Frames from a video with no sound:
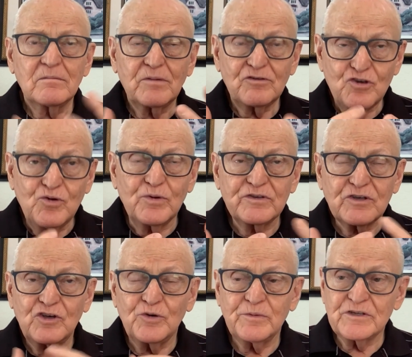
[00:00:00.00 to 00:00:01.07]
But you, as a
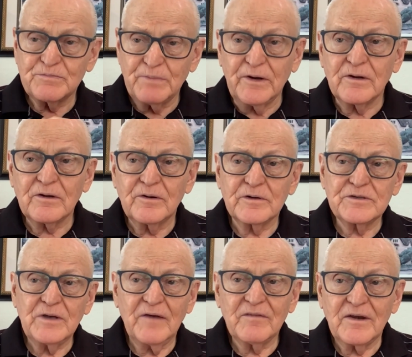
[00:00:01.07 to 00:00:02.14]
human spirit, of course, you
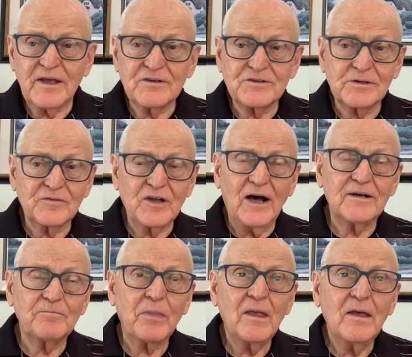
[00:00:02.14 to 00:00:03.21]
have the nature of God.